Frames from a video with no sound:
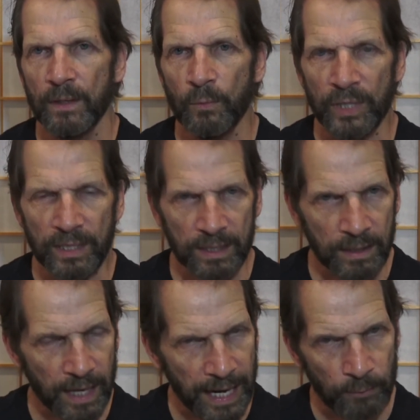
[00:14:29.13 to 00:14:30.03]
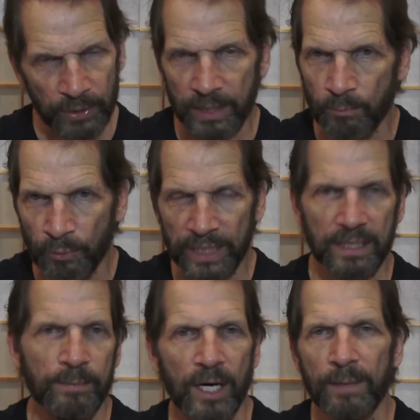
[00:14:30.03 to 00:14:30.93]
we can, we can bring
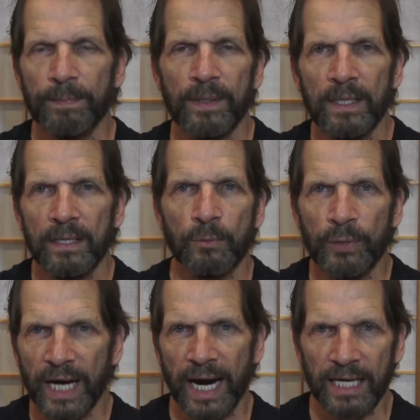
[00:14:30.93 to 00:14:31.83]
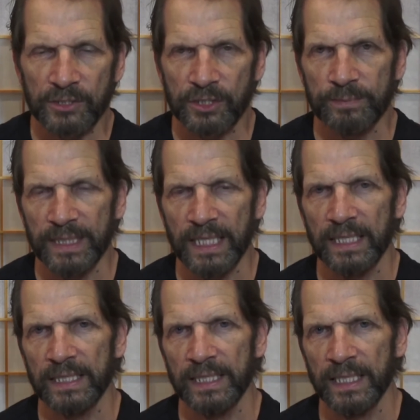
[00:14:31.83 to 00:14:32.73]
them up, rehash them
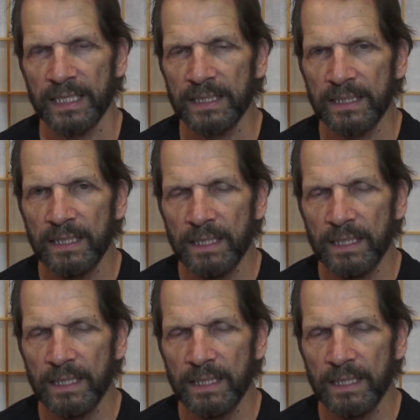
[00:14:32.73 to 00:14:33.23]
again and again,